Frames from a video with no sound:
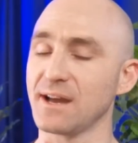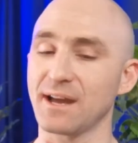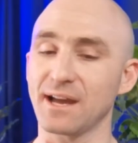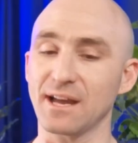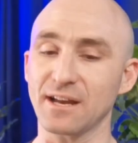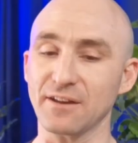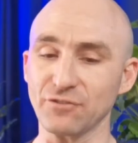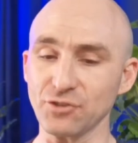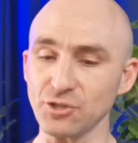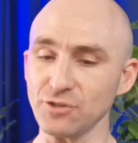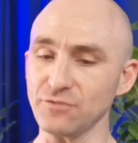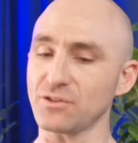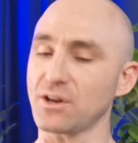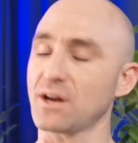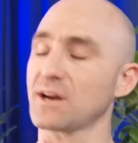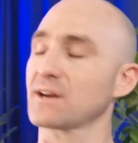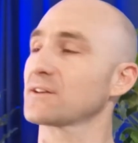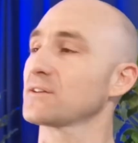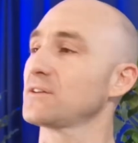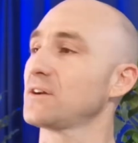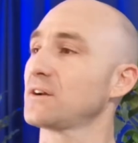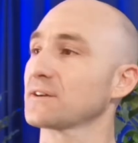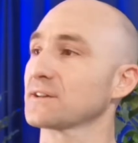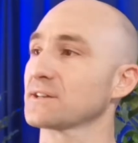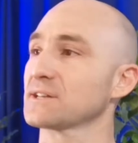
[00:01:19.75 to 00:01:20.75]
And if you've got
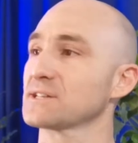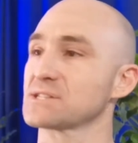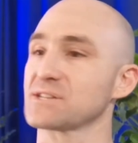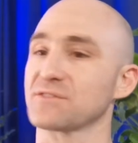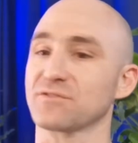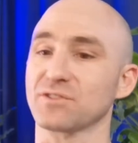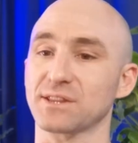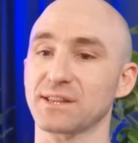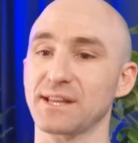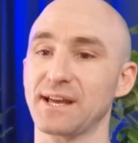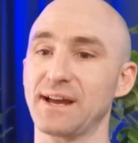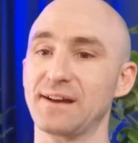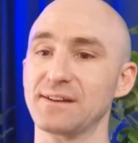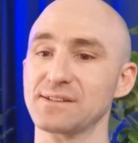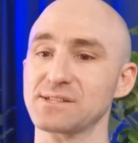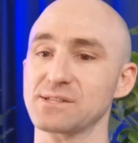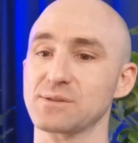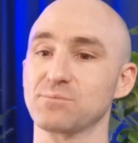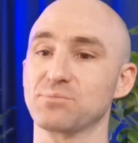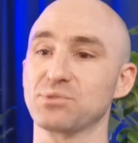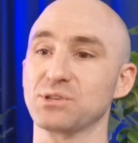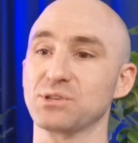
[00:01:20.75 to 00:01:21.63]
an audience of 1,000